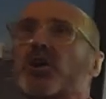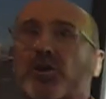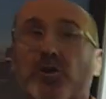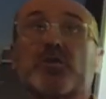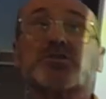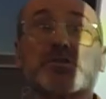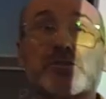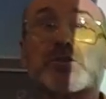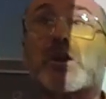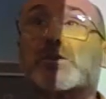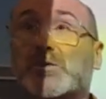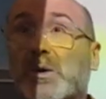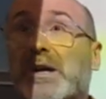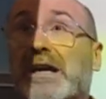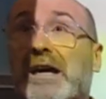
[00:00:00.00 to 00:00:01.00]
goes to talk
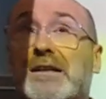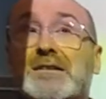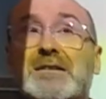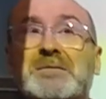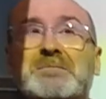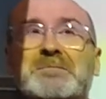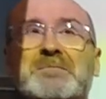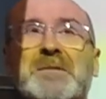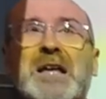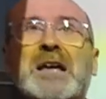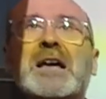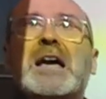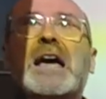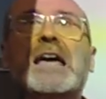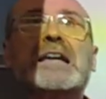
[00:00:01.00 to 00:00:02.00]
to Annette.
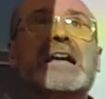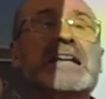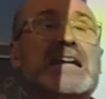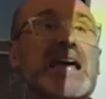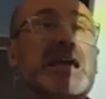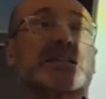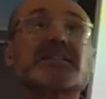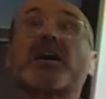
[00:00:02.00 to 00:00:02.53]
And Annette,